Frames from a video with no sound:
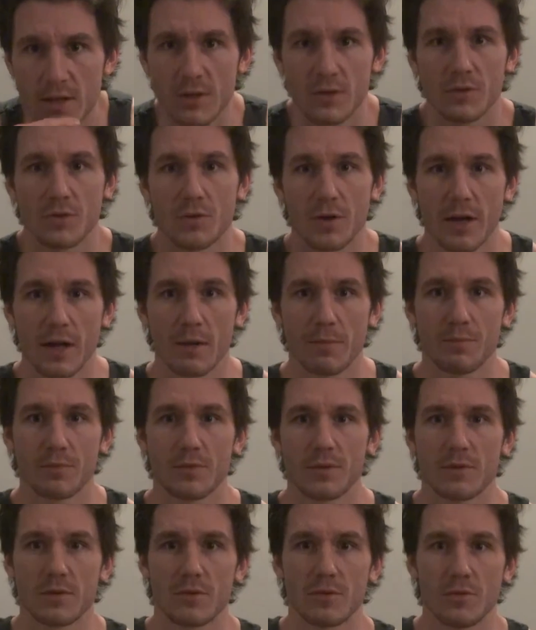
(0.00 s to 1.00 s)
to
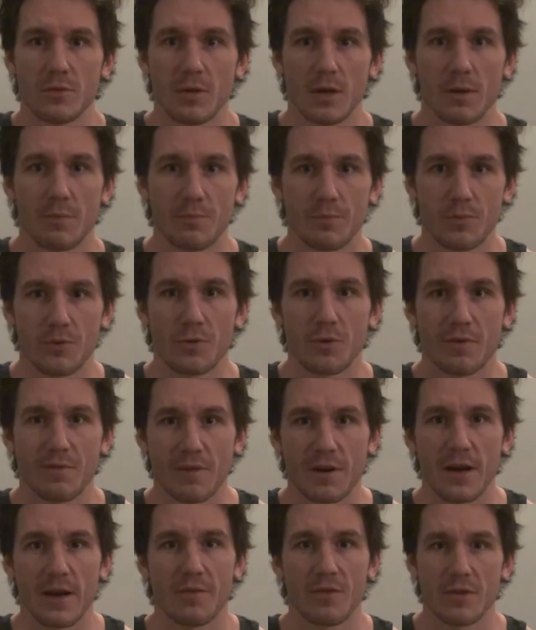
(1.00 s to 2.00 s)
help to
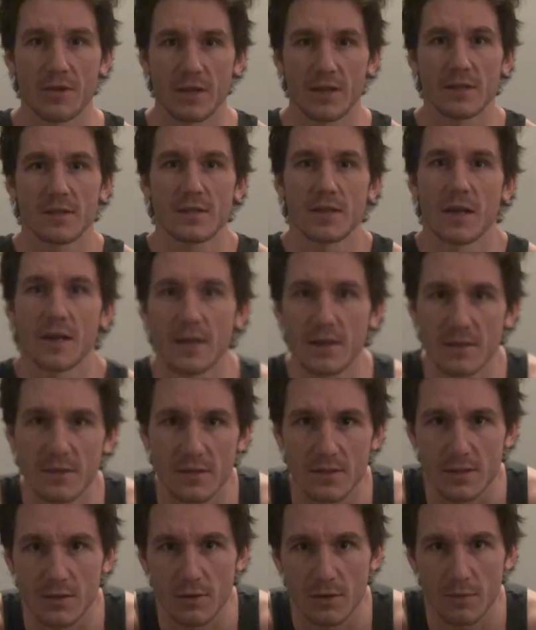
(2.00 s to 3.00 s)
purify everything inside.
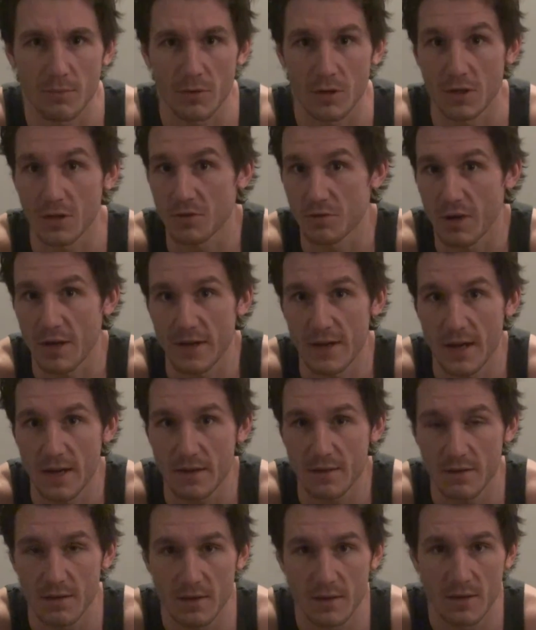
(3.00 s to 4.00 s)
So I'm gonna try that.